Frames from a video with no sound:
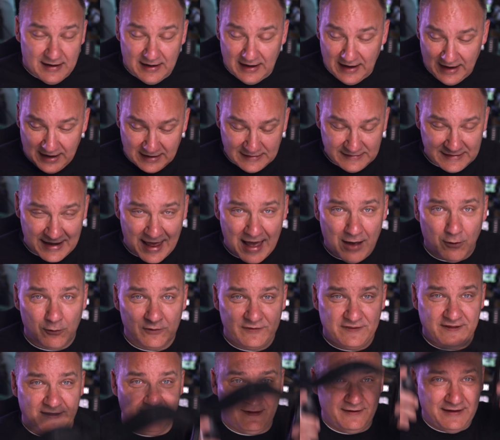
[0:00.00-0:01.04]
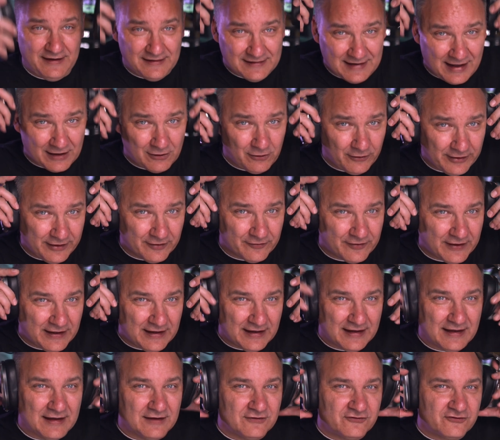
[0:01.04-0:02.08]
And now with the Elite, not only are the
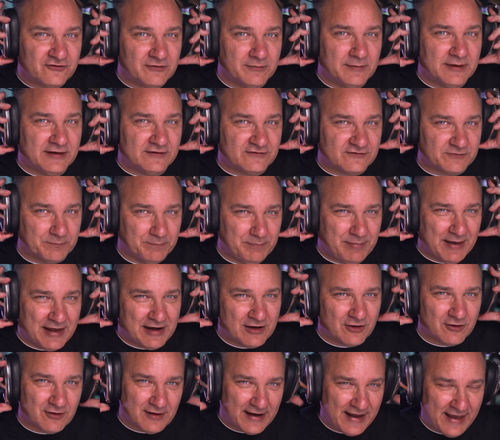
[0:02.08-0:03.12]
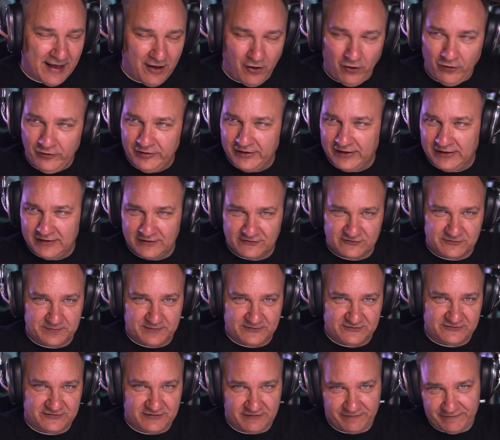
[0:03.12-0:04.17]
instruments better held in a
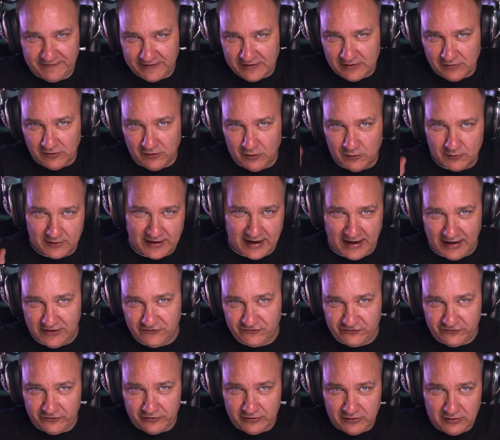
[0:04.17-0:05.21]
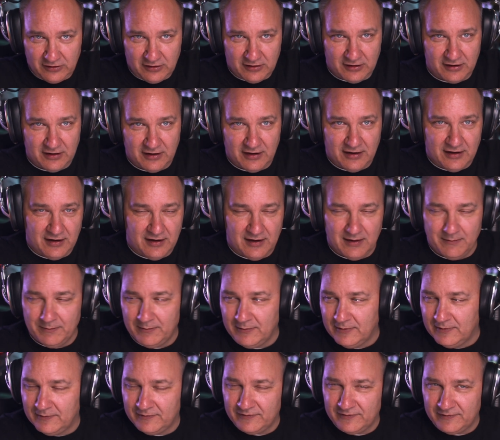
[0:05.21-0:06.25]
specific location,
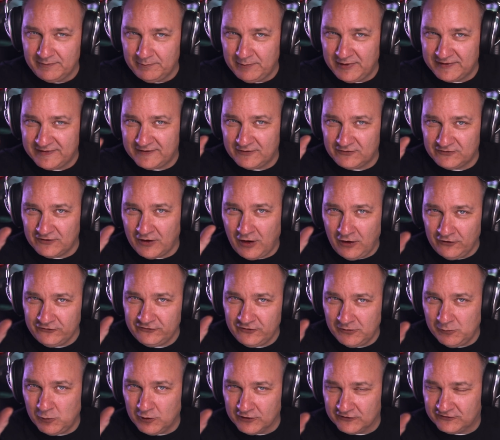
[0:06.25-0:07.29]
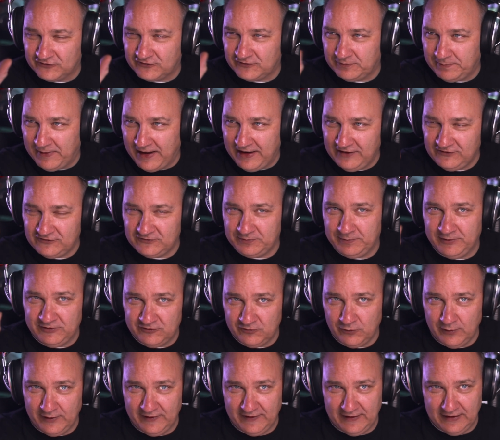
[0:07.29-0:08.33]
but there's also more space
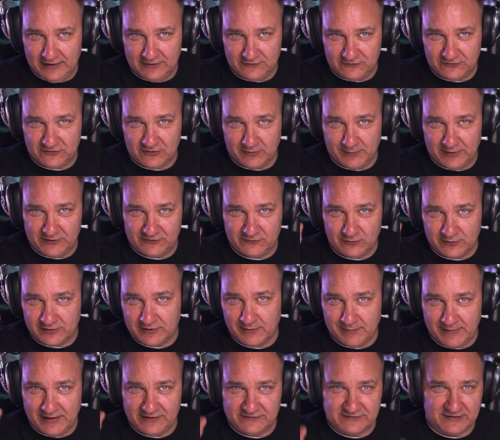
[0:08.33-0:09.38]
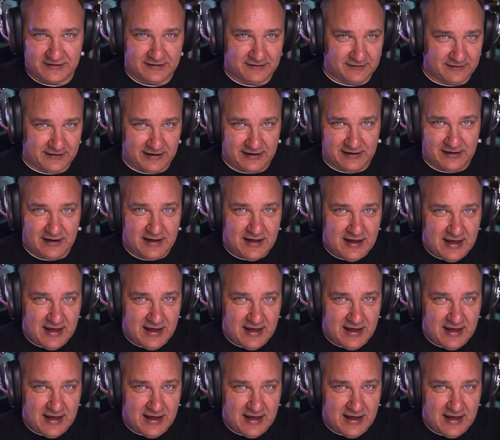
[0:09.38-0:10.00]
between the instruments with the Meze Elite.